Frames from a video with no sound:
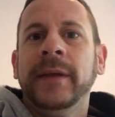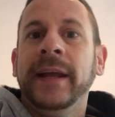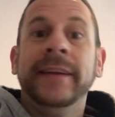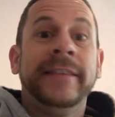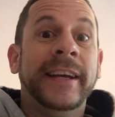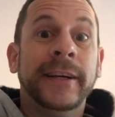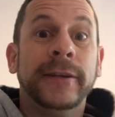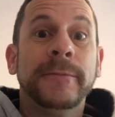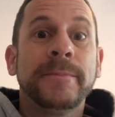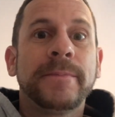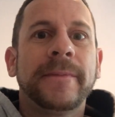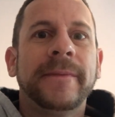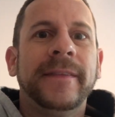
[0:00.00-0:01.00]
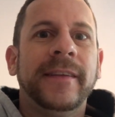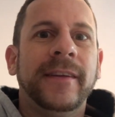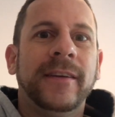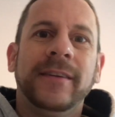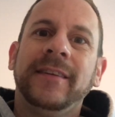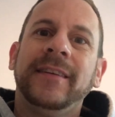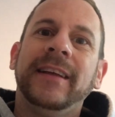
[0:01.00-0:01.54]
Until,
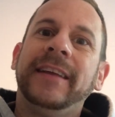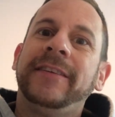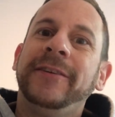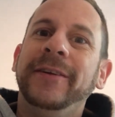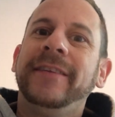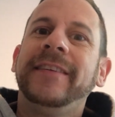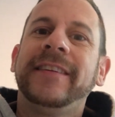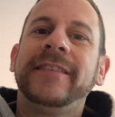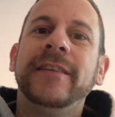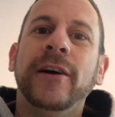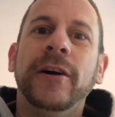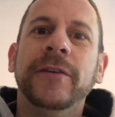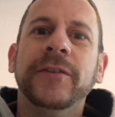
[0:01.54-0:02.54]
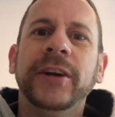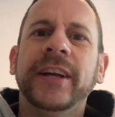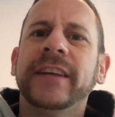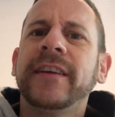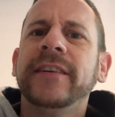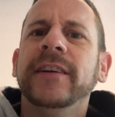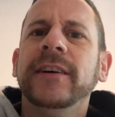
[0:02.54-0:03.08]
as soon as it's over, he
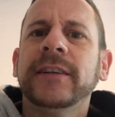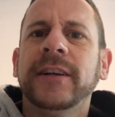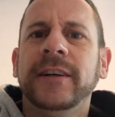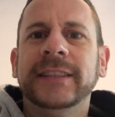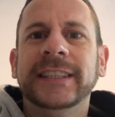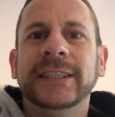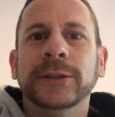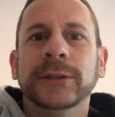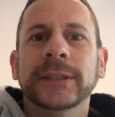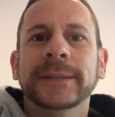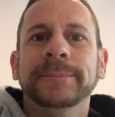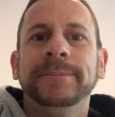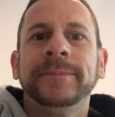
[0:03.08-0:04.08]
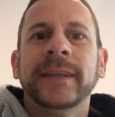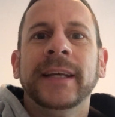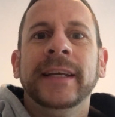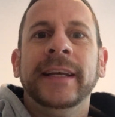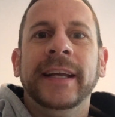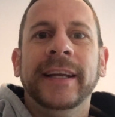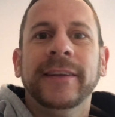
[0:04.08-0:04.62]
gets a knock on the door.
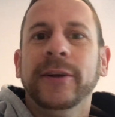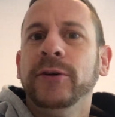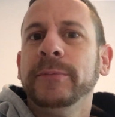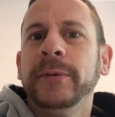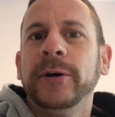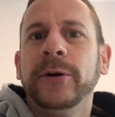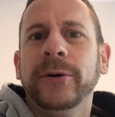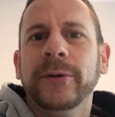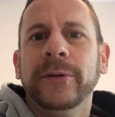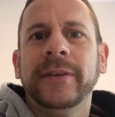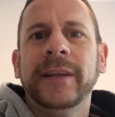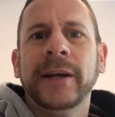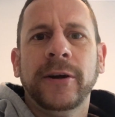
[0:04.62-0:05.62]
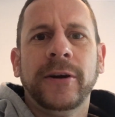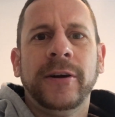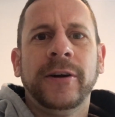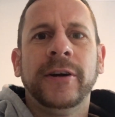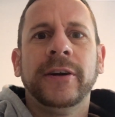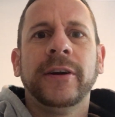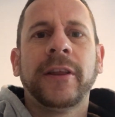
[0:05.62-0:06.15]
And lo and behold, there
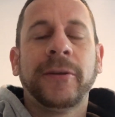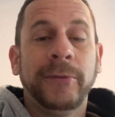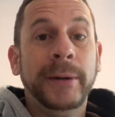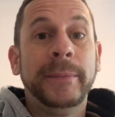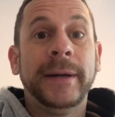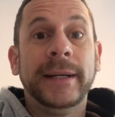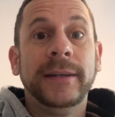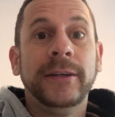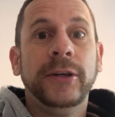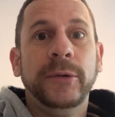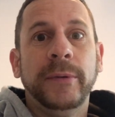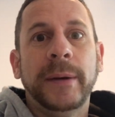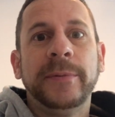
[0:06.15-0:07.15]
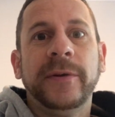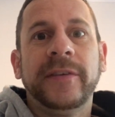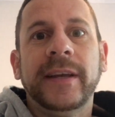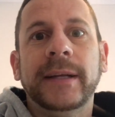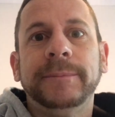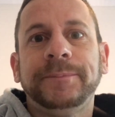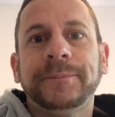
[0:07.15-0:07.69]
are three men who
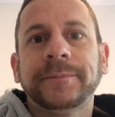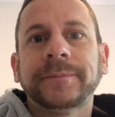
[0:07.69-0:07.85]
represent